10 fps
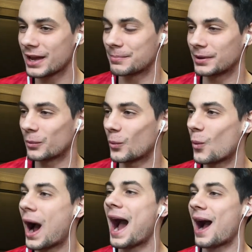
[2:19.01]
but
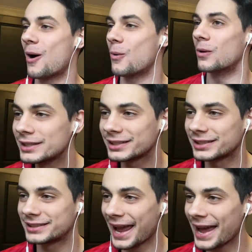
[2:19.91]
wow.
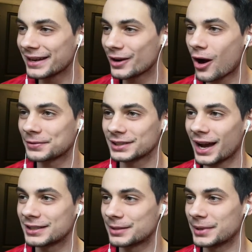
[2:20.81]
Standing
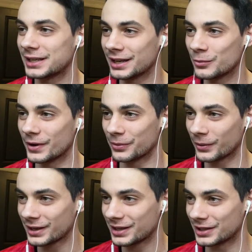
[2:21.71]
offside to begin with. What are you